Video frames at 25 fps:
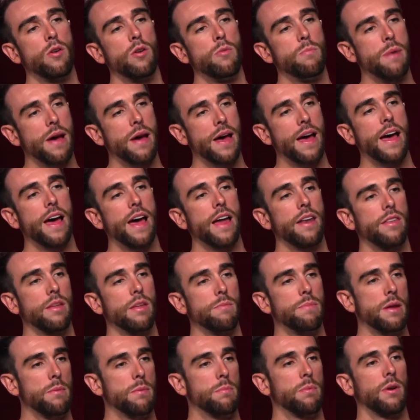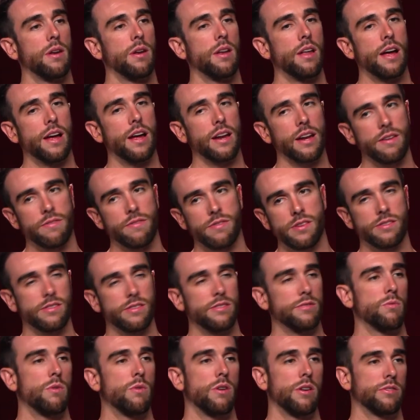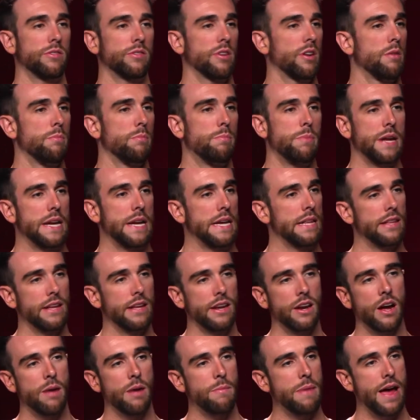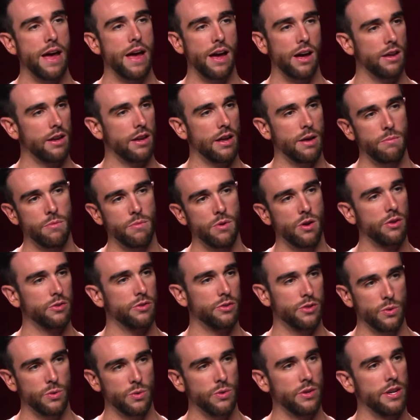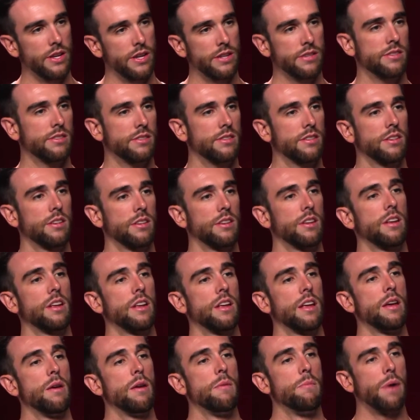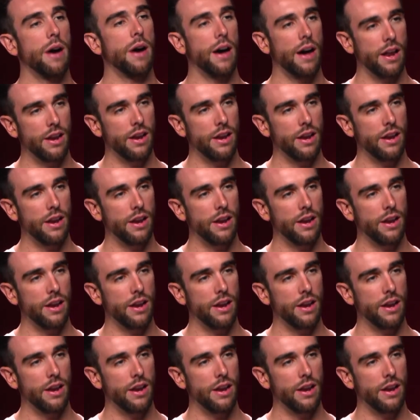bad that people are like, if this is what it's going to be, then I'm out. I'm not doing this. But